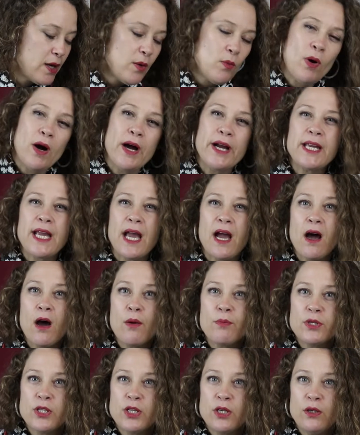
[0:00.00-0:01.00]
what I get
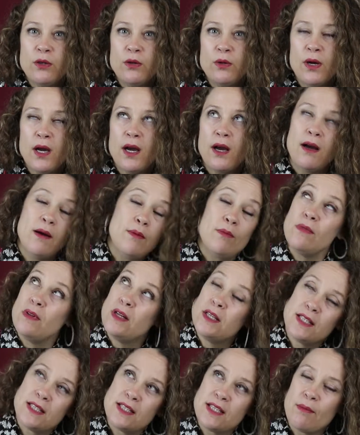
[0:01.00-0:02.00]
up to,
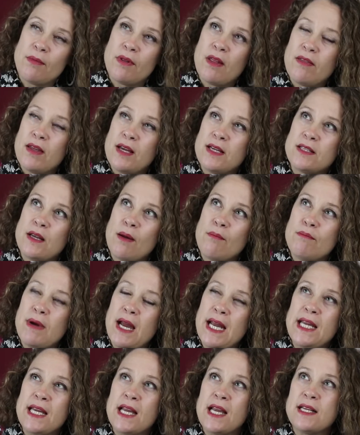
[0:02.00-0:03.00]
some of the things I'm
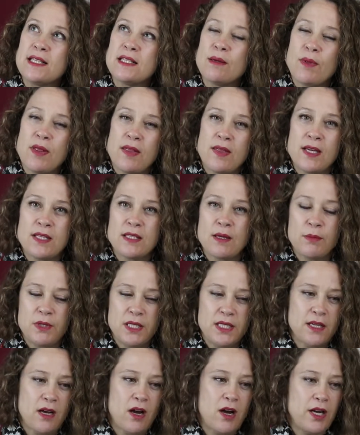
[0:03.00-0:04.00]
making, some of the things I'm
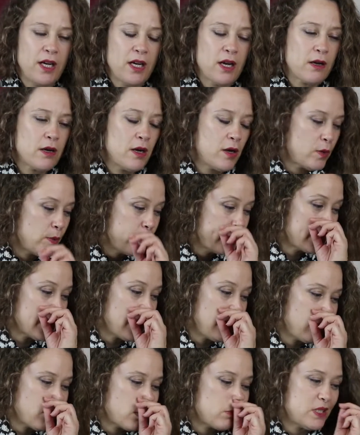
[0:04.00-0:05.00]
designing. I can't always
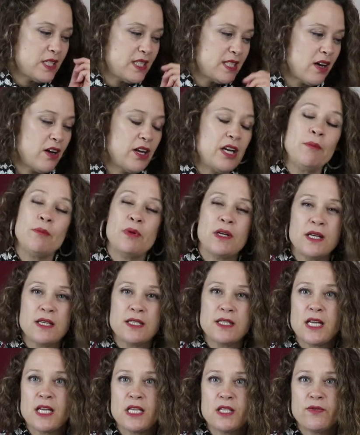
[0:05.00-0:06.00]
tell you what I'm designing
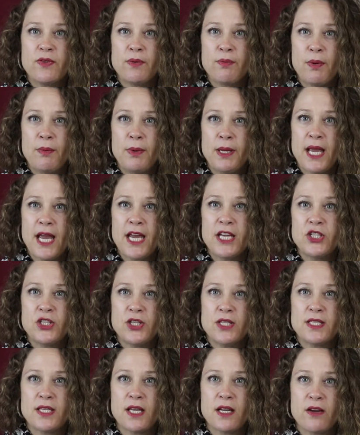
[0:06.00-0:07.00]
because it's for
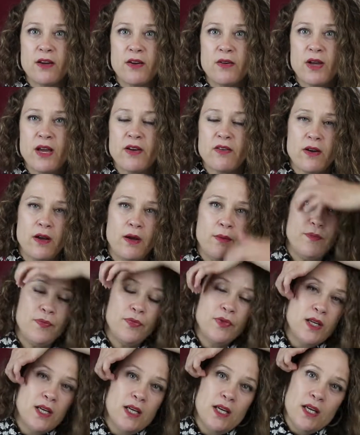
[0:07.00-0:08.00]
publications, and I have,
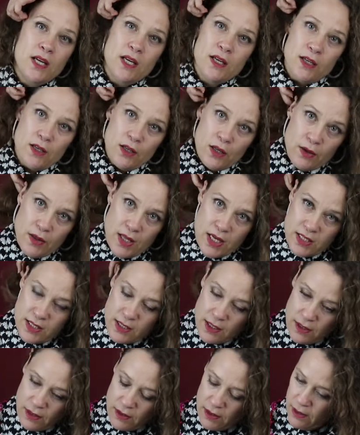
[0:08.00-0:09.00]
you know, there's
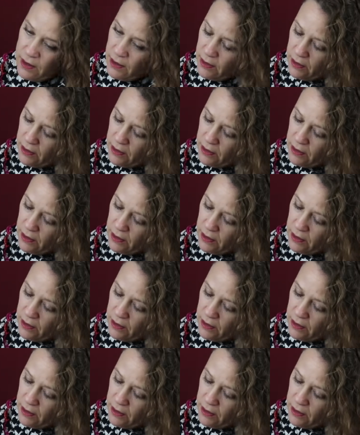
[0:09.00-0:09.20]
a